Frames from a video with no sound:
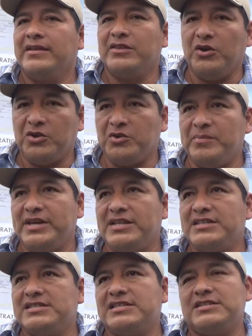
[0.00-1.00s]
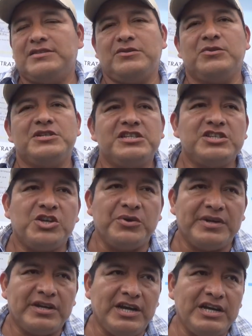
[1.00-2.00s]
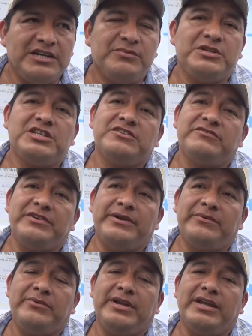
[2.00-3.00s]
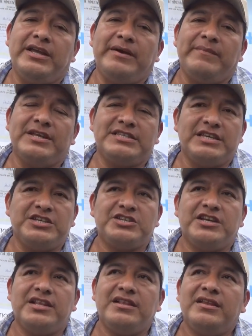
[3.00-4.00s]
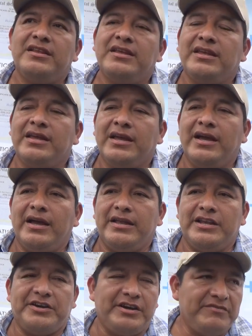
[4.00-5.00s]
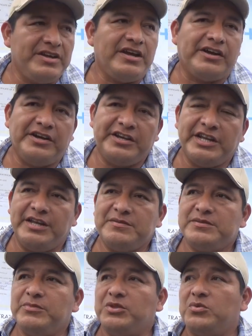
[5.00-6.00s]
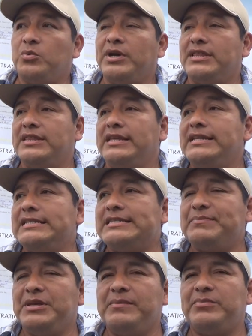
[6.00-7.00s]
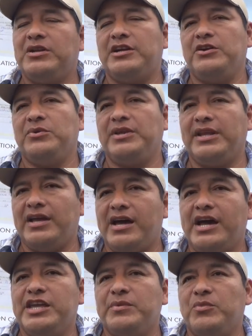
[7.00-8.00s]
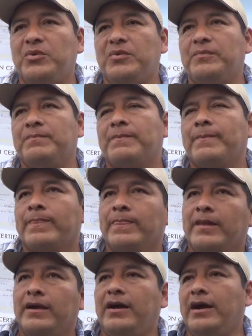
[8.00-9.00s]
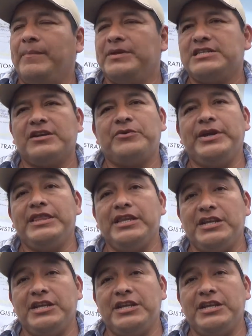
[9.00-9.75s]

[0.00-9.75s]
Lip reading: documents, social security card, which is really essential. they are having hard times. But what these people are doing, the IMO, it's a great